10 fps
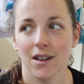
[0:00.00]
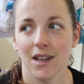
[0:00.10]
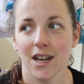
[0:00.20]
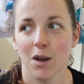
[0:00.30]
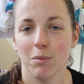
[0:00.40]

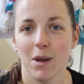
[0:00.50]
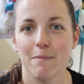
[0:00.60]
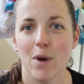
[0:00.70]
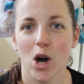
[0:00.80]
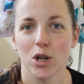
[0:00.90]
be a
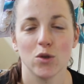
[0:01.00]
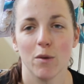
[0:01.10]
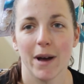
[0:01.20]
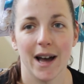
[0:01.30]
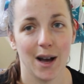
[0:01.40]
martyr
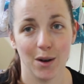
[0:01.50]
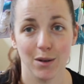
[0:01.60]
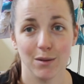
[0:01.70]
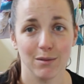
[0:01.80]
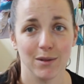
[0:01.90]
about,
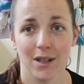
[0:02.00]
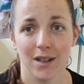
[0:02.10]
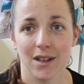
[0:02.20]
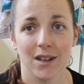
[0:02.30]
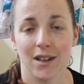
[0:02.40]

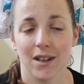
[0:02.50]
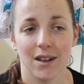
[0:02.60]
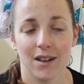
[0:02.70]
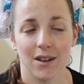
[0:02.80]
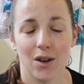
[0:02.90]

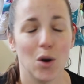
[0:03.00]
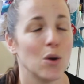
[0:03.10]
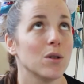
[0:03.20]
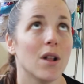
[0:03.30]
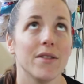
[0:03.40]

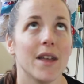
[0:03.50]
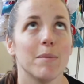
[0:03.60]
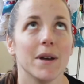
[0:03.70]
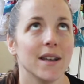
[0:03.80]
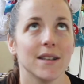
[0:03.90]
oh, cloth
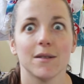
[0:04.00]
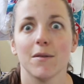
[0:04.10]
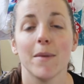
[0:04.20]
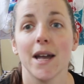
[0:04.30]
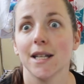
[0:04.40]
nappies are
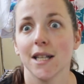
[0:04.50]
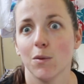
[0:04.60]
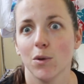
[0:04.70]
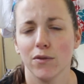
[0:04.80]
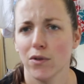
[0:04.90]
amazing and
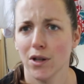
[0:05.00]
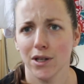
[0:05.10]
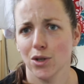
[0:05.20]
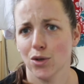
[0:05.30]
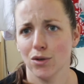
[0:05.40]
wonderful and
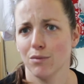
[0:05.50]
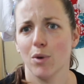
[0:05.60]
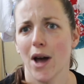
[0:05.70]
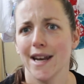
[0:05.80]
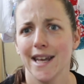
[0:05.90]
you shouldn't
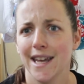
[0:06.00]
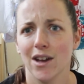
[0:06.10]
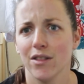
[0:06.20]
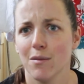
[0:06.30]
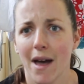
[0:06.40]
put any heat
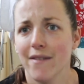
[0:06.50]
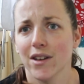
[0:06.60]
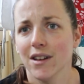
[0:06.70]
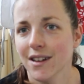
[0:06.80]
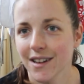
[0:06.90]
on them
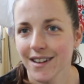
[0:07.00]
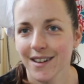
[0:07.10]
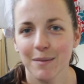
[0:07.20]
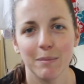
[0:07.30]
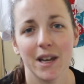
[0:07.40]
ever,
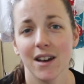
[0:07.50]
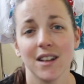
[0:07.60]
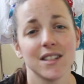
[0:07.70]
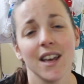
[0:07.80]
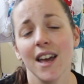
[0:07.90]

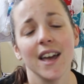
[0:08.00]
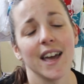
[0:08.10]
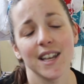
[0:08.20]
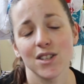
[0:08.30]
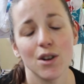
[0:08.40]
because
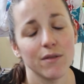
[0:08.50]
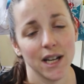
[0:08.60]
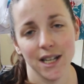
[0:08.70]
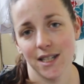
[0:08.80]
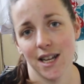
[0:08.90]
it's not
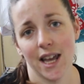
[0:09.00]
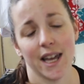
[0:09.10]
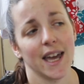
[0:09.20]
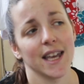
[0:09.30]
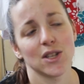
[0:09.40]

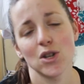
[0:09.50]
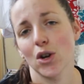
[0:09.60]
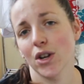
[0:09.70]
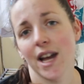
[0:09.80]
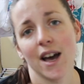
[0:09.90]
realistic. It's not
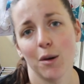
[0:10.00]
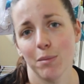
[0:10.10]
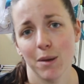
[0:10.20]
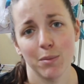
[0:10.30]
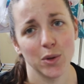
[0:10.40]
going to help
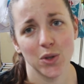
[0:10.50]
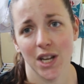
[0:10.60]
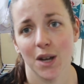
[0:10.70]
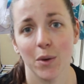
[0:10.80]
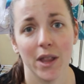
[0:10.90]
people
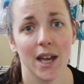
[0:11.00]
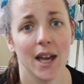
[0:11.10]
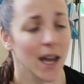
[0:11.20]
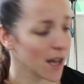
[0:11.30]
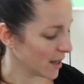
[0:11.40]
stick with it.
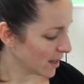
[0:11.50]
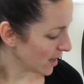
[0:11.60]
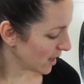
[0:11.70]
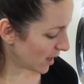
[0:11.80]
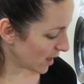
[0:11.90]

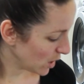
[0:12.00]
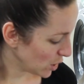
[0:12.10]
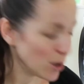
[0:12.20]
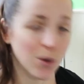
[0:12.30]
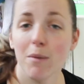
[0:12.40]

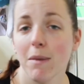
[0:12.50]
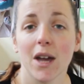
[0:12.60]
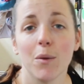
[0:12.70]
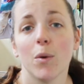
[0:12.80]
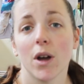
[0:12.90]
You can make
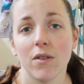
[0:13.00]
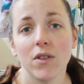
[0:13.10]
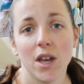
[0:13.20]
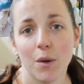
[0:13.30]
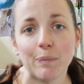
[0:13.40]
them work for you.